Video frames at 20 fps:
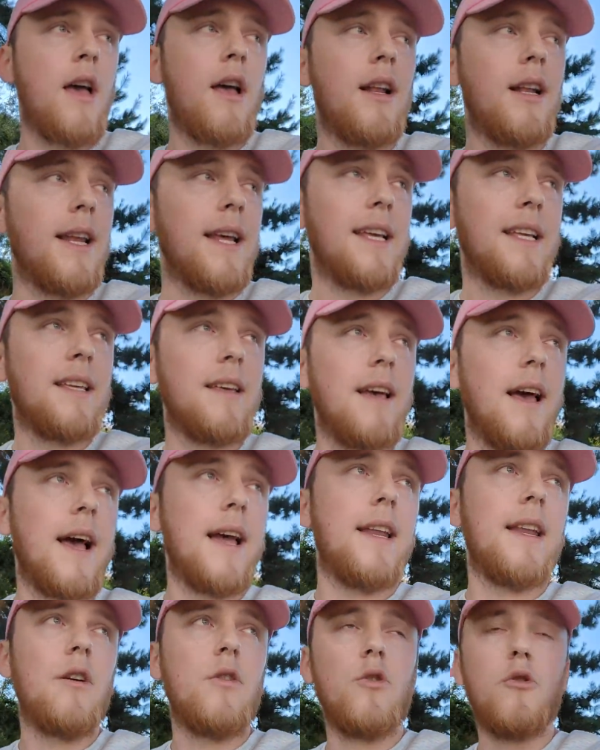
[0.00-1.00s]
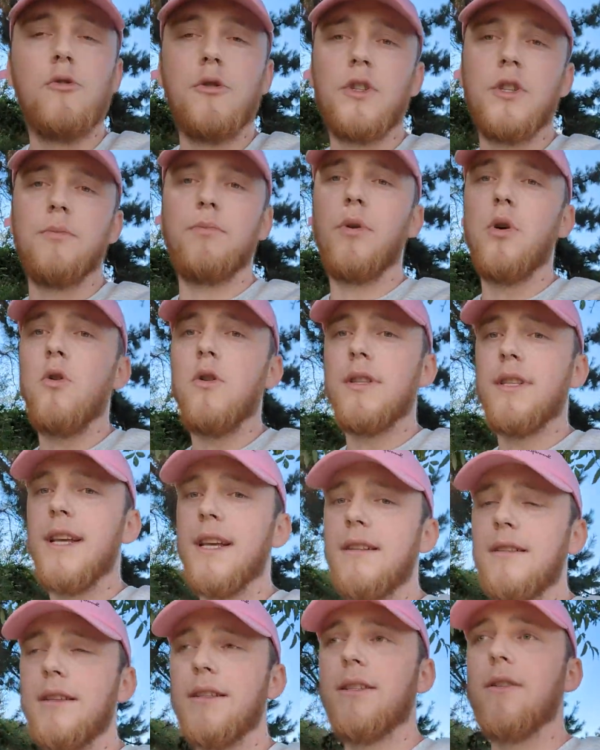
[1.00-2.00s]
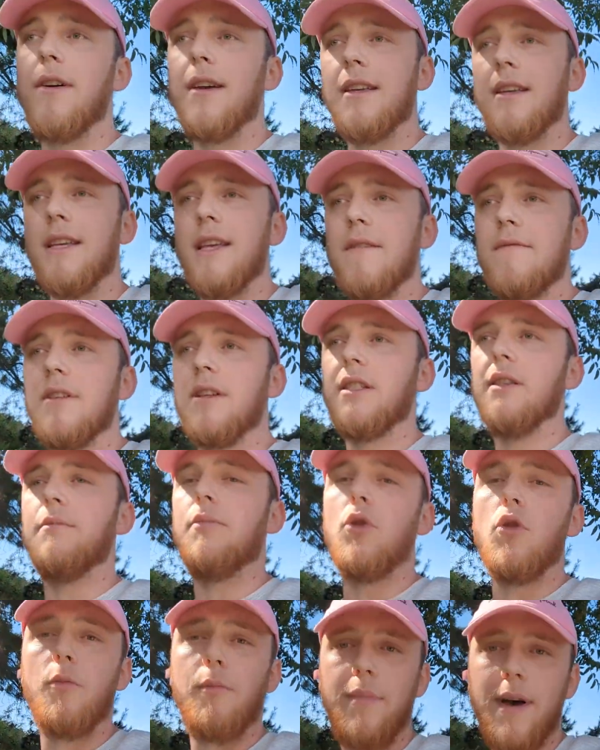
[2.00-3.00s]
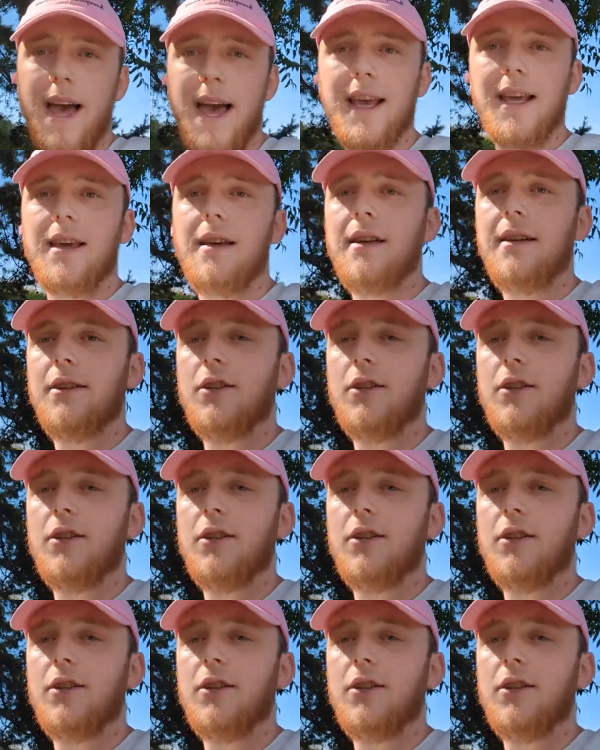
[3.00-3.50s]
like I know who's supporting, so I can give the support back,